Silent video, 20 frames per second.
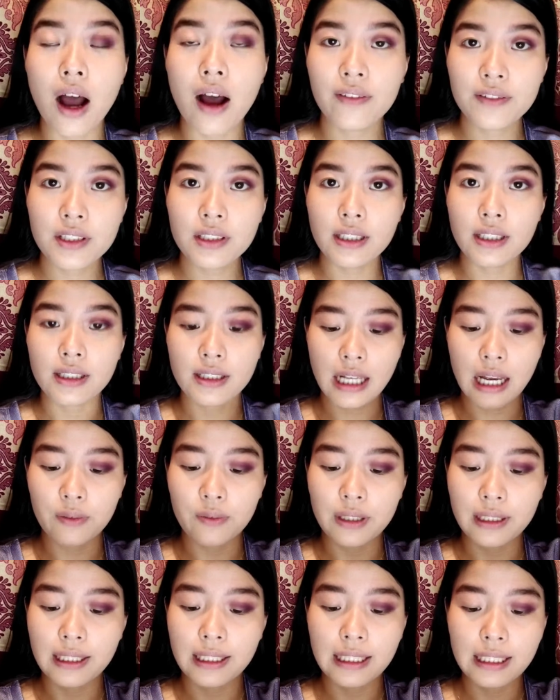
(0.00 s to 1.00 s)
after this I
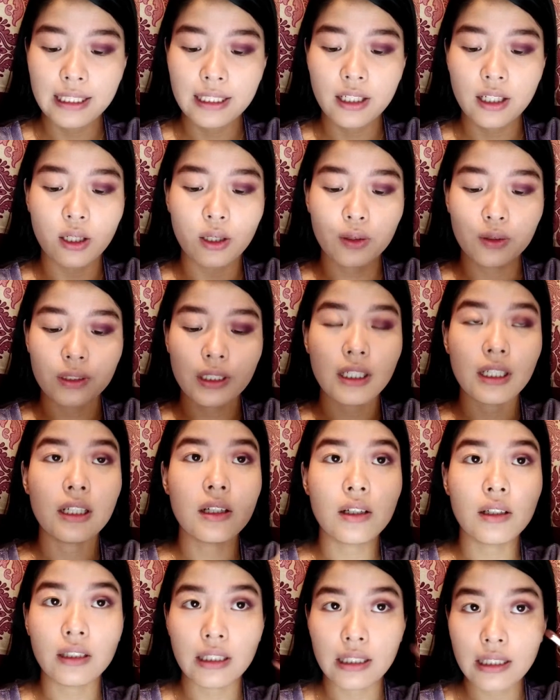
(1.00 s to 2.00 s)
will clean out
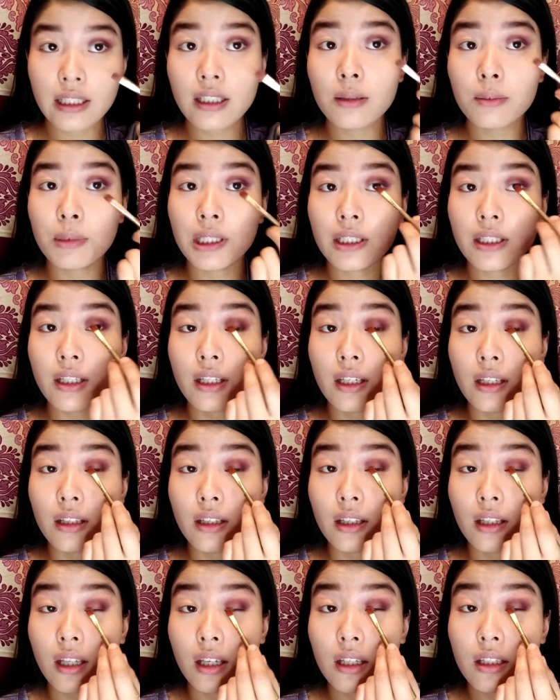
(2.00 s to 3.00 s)
a little bit
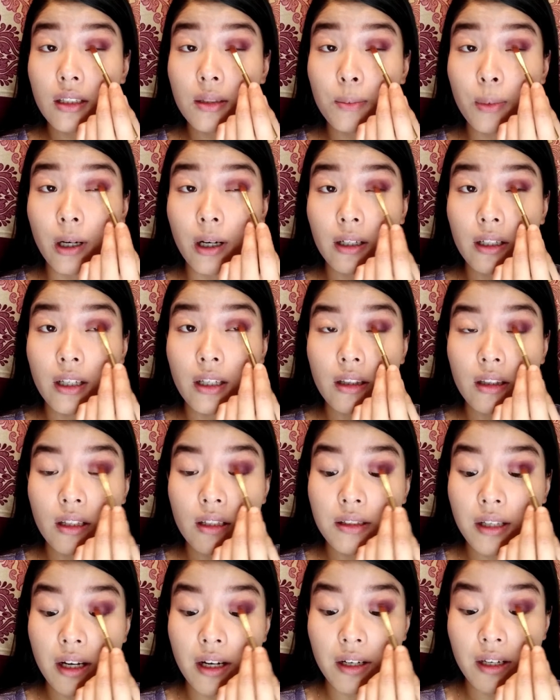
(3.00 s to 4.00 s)
in this part, in
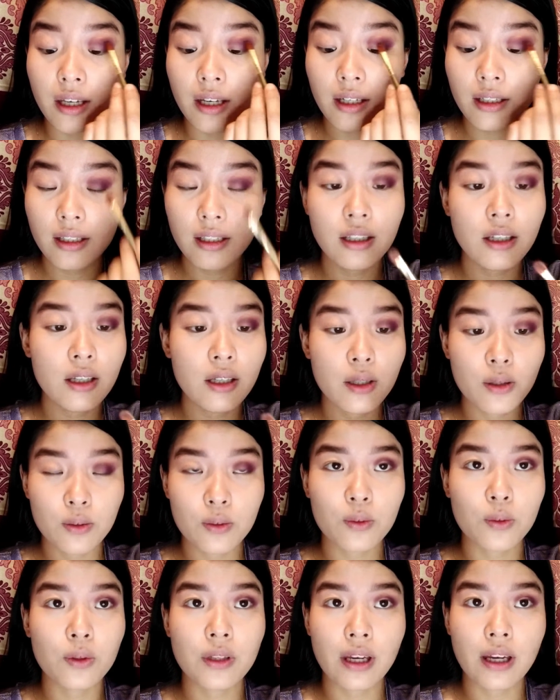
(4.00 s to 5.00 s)
this area,
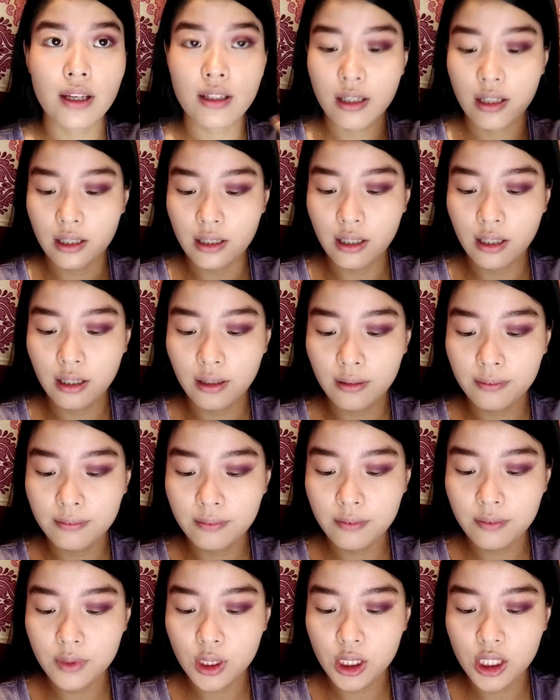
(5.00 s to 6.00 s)
so that the
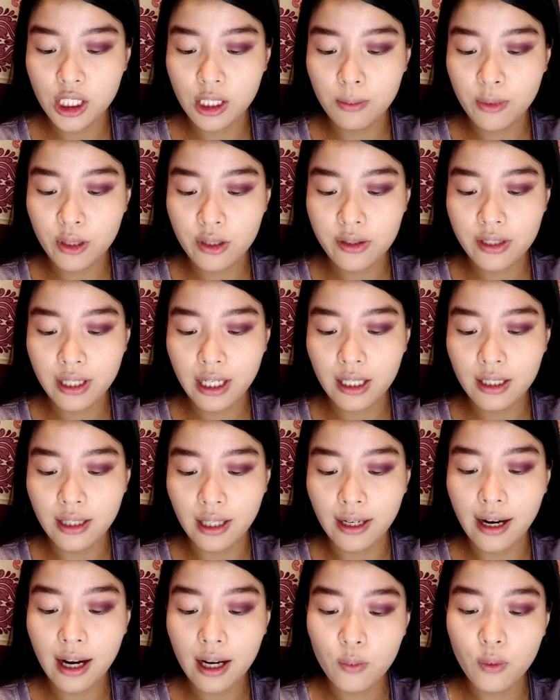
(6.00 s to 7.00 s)
shimmer shade
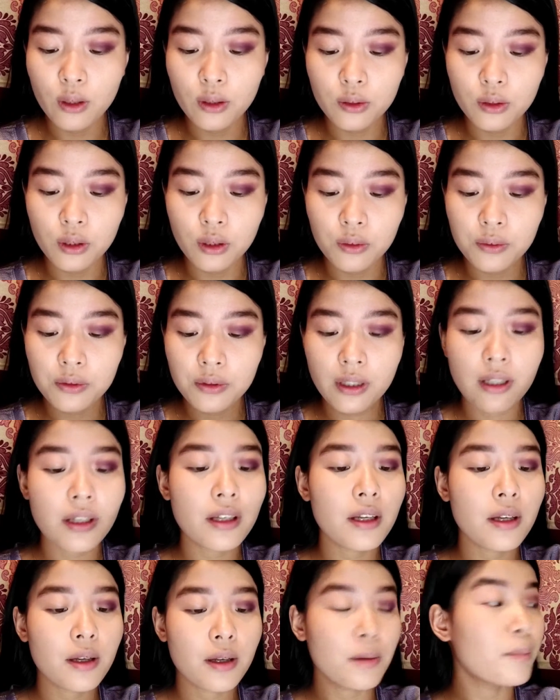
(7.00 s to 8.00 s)
that I want to use
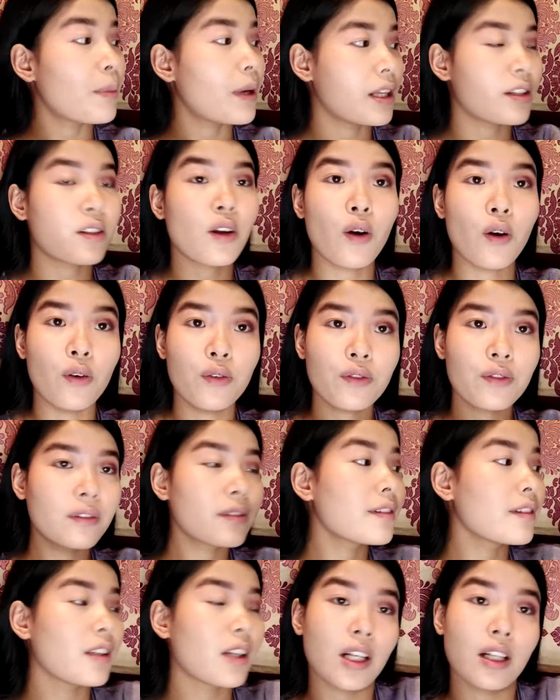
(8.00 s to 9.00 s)
pays off
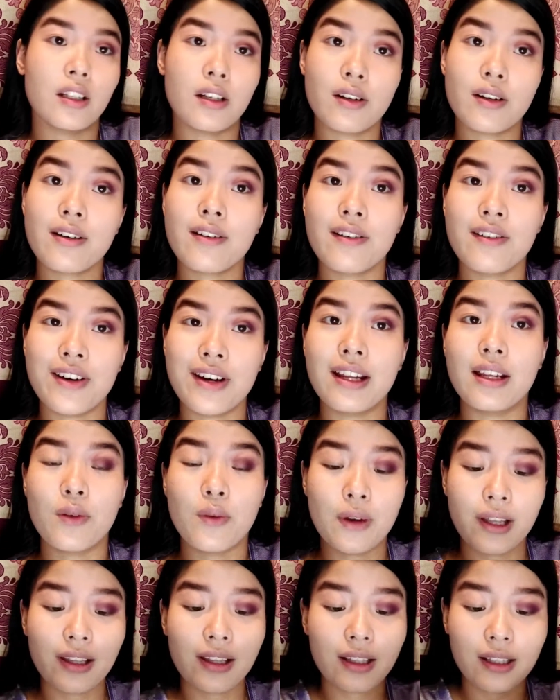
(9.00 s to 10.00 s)
the color really
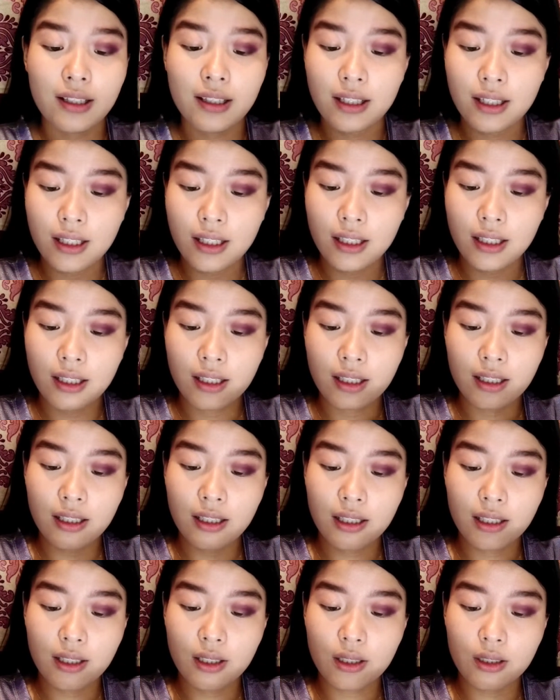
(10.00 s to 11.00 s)
well.
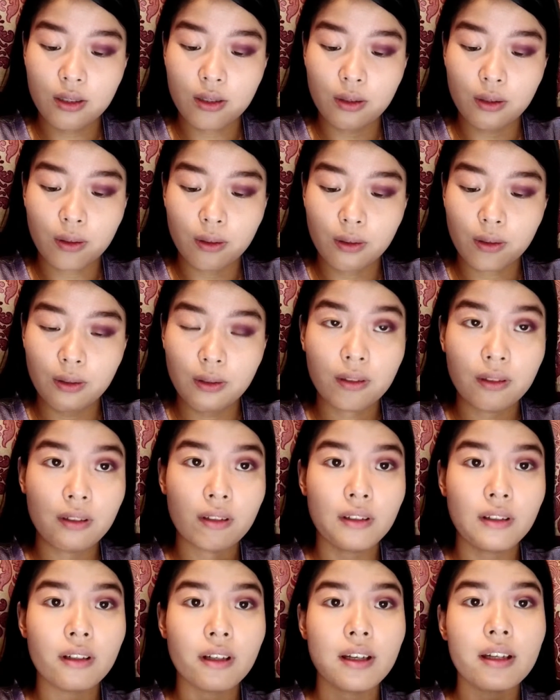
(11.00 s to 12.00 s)
So
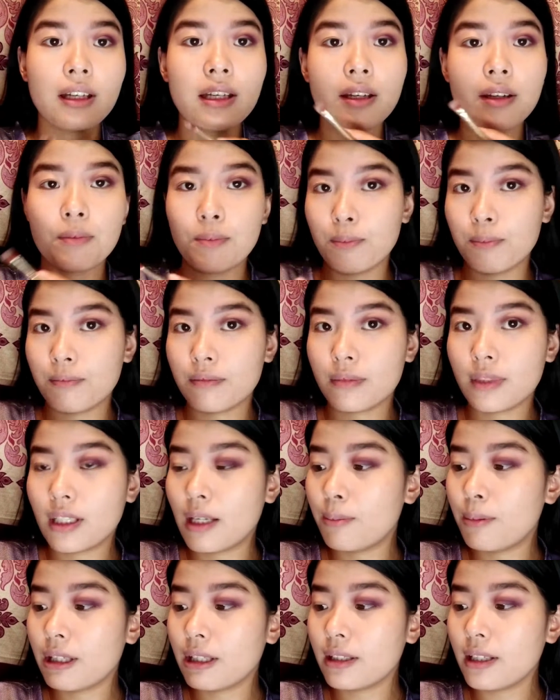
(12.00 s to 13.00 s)

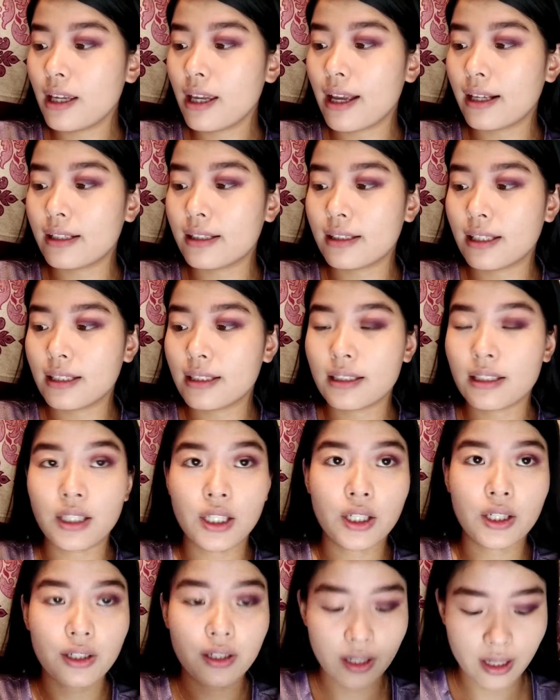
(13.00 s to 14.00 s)
keeping the excess
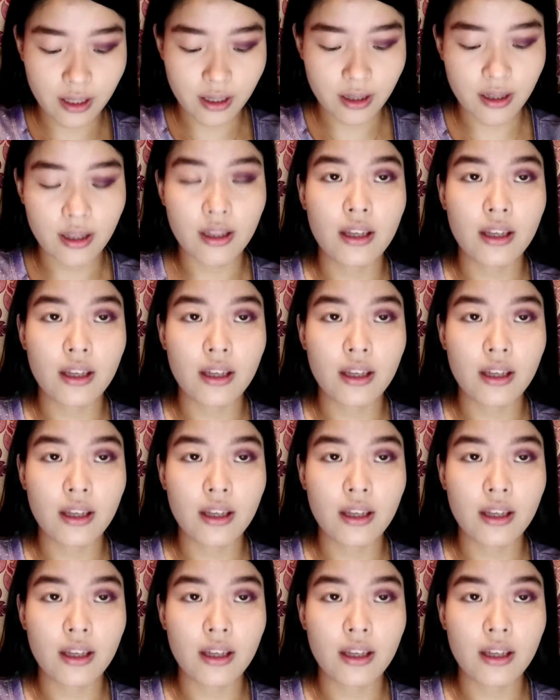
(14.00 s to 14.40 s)
here, and